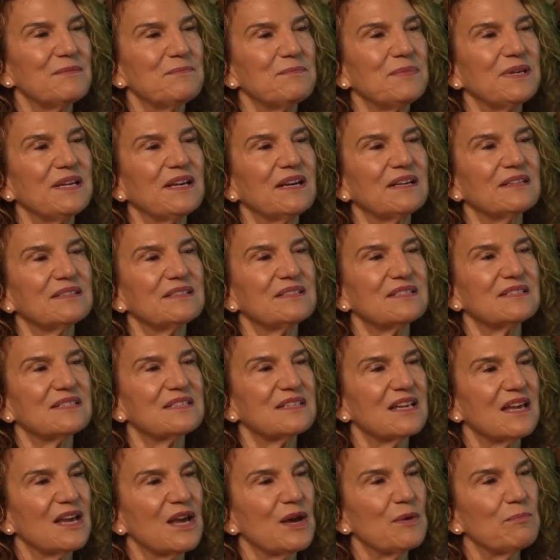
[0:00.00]
Because
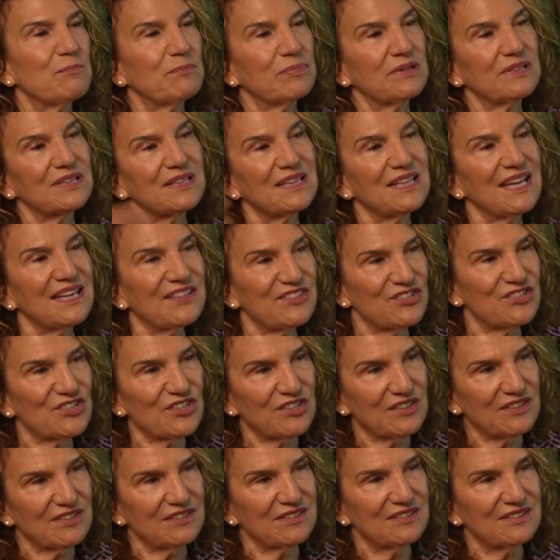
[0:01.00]

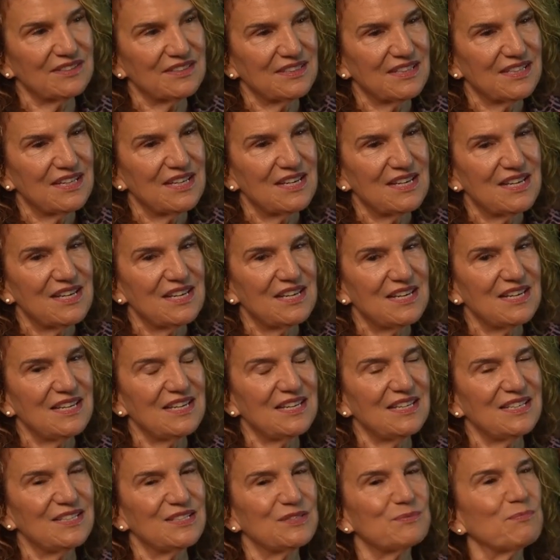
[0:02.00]
pleasure
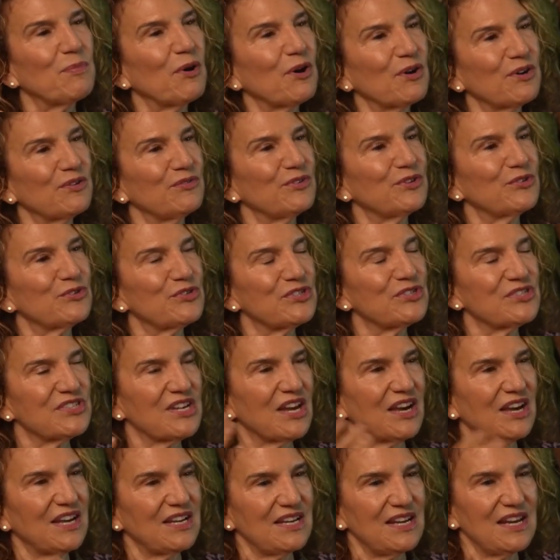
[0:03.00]
is part of your
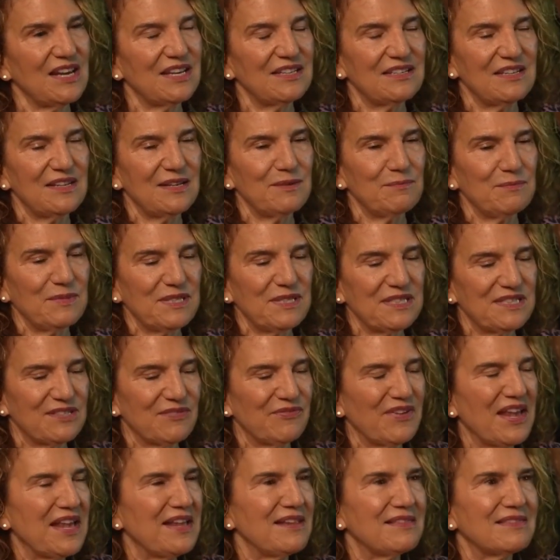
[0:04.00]
design. It means if
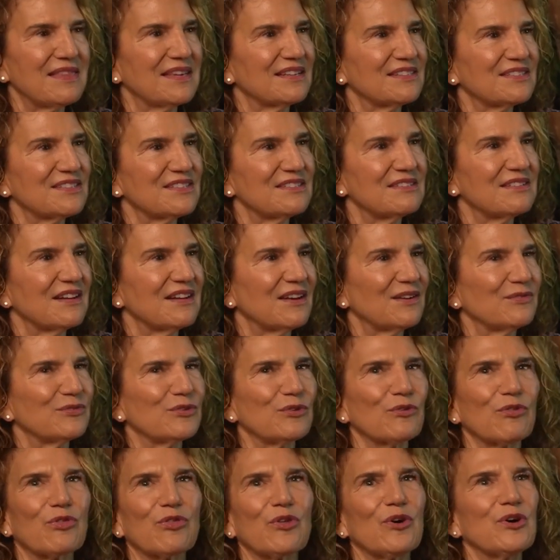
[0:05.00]
8,000 of your
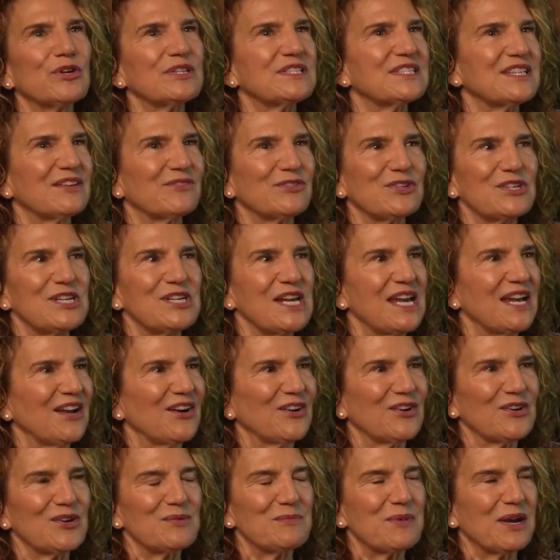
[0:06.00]
thoughts every day
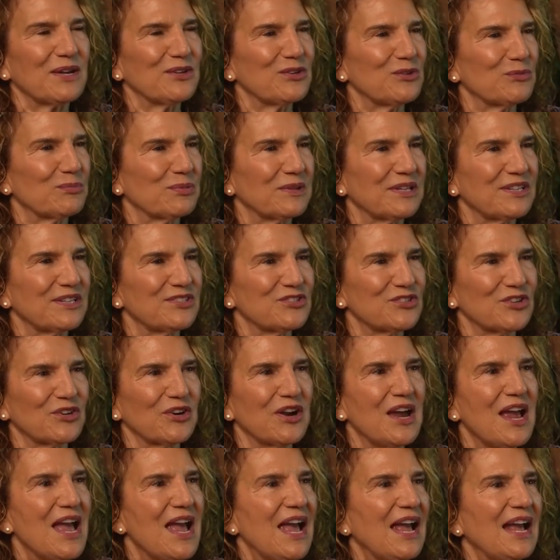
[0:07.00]
aren't about your pleasure,
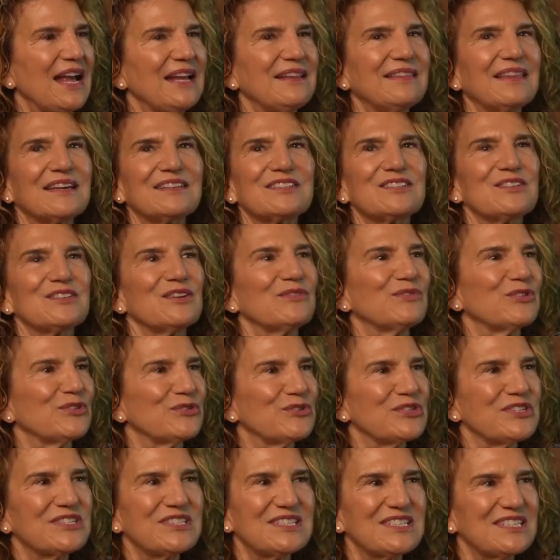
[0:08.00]
8,000 of your
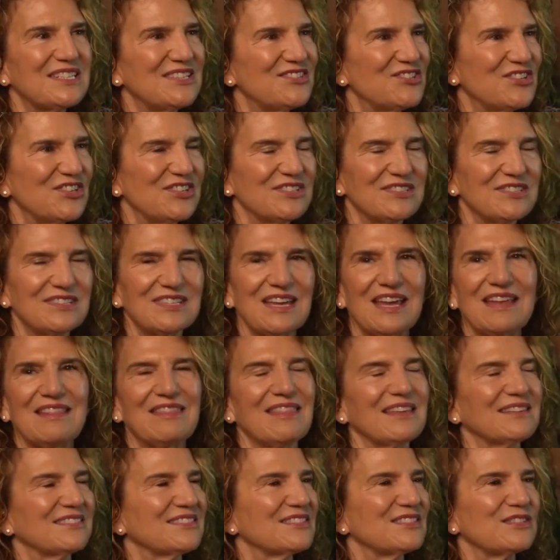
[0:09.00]
decisions,
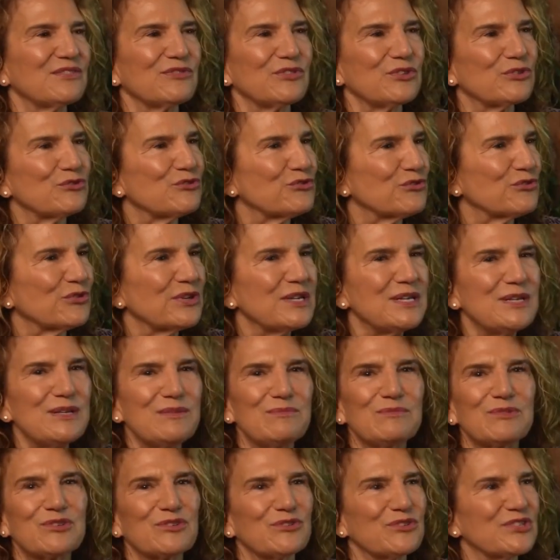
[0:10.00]
8,000 of your
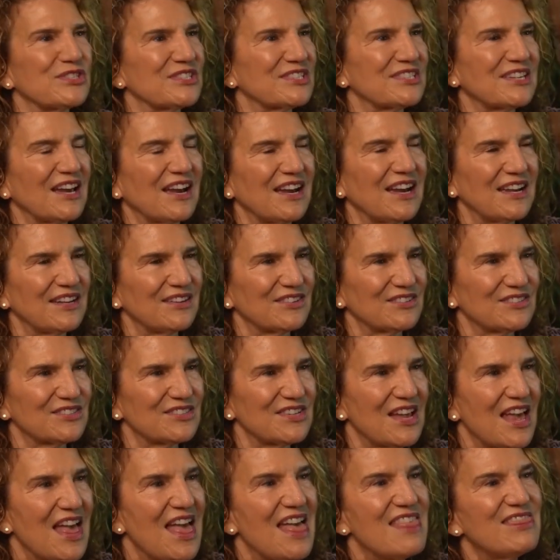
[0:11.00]
dreams, your desires,
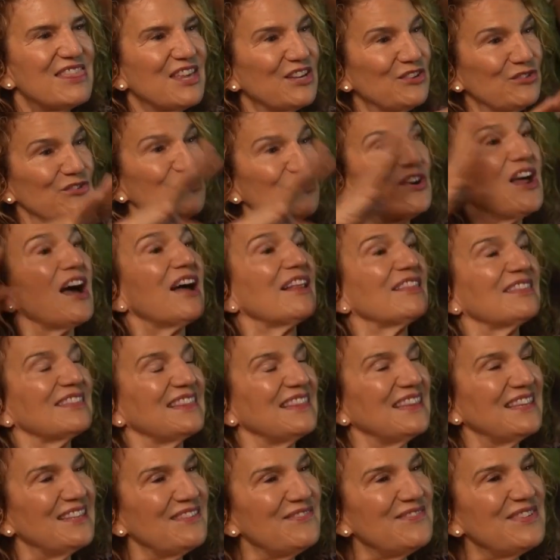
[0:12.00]
then you're not
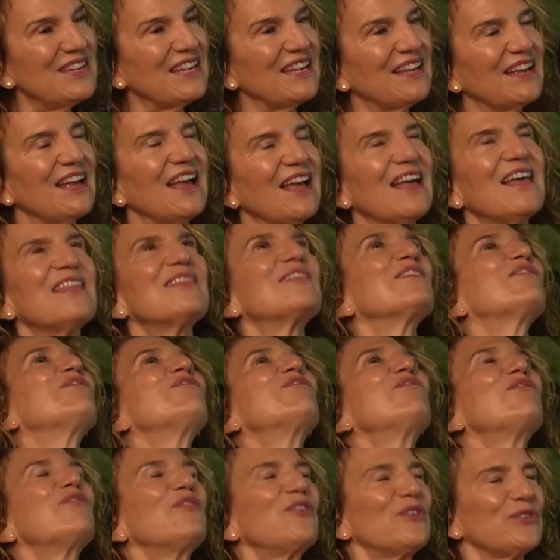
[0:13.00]
living the
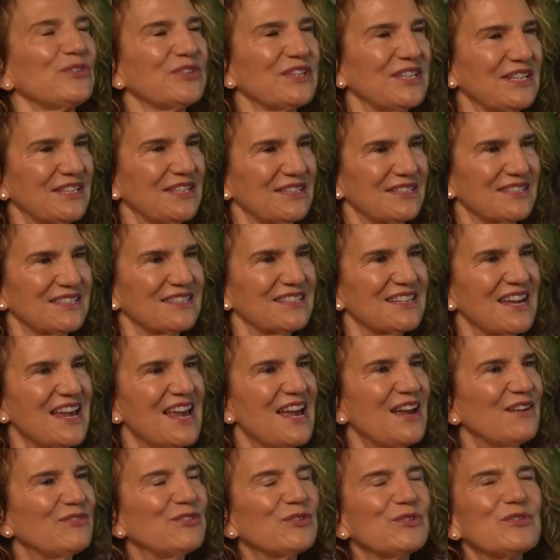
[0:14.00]
fullness.
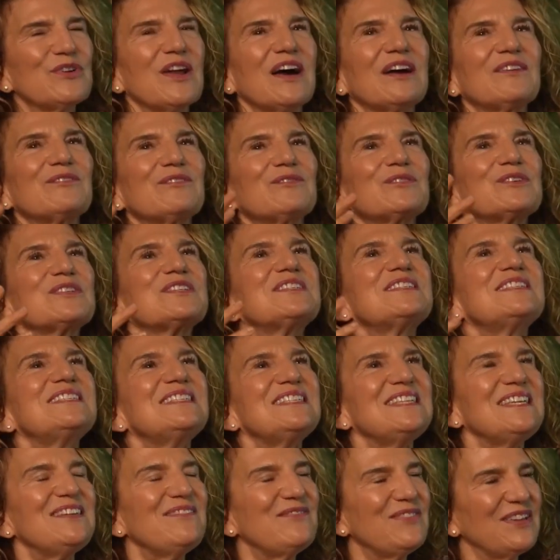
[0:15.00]
If you're not
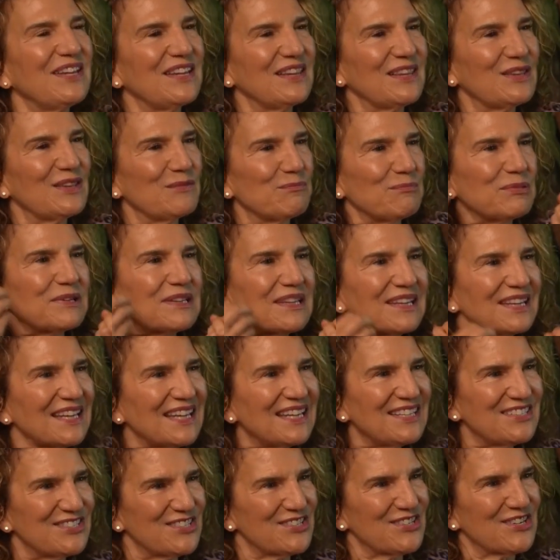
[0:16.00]
receiving the
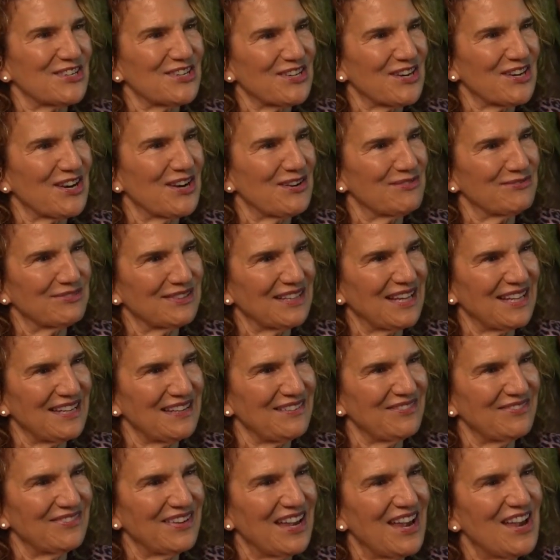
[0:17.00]
pleasure of life,
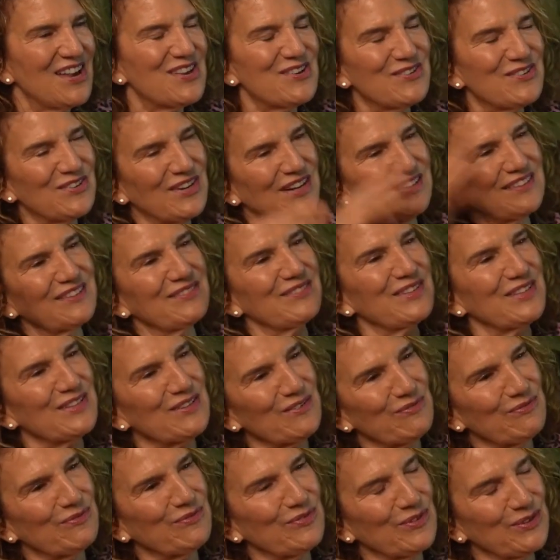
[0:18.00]
you're not living
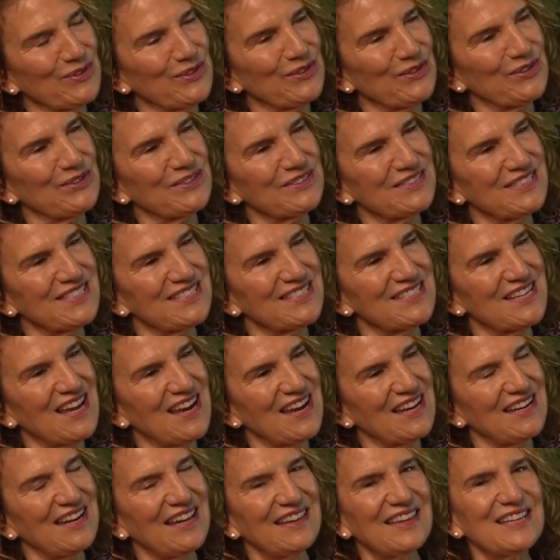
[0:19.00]
the full
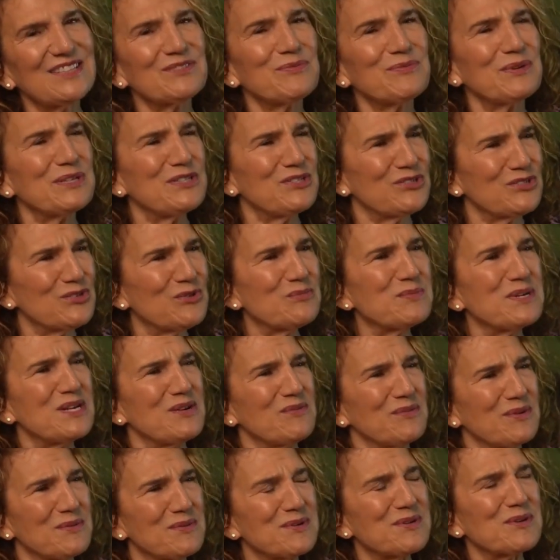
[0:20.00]
design. And that's why so many
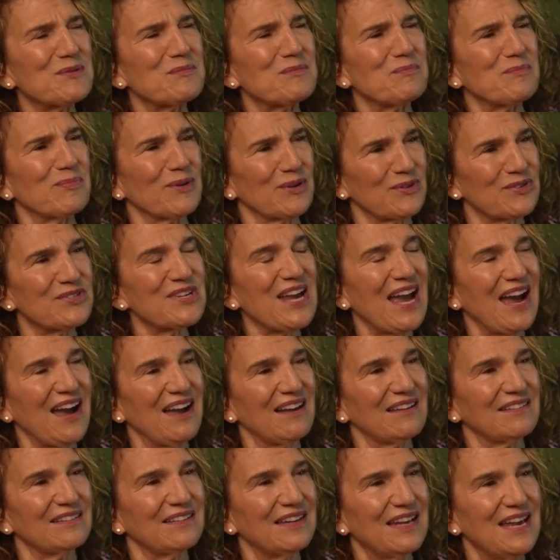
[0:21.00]
women are burnt
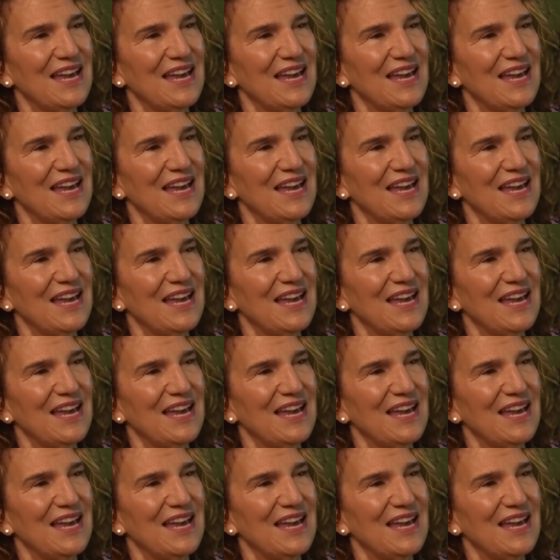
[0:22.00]
out.